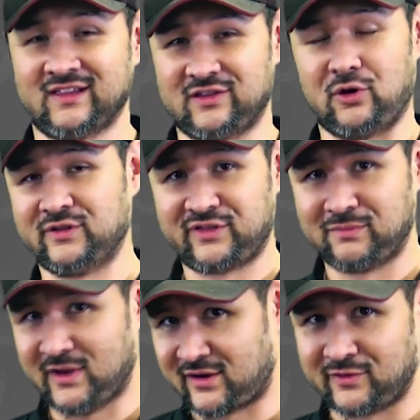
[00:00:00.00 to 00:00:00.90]
The only
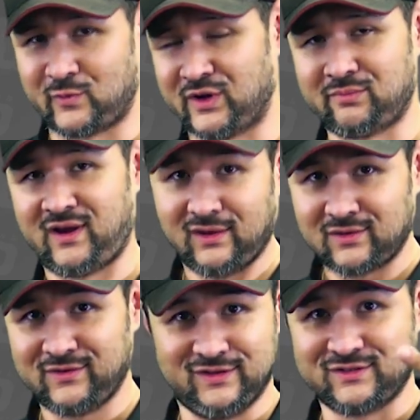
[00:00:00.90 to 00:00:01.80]
thing better than one
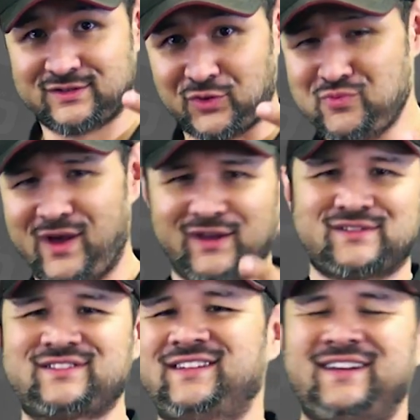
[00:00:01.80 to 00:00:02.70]
bike is two
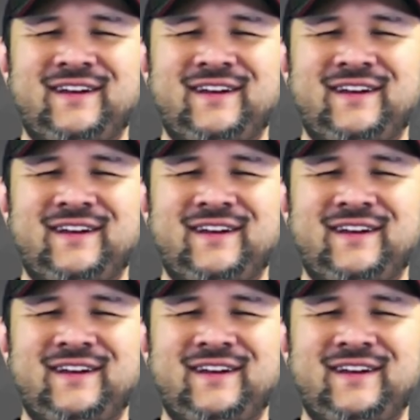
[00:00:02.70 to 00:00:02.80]
bikes.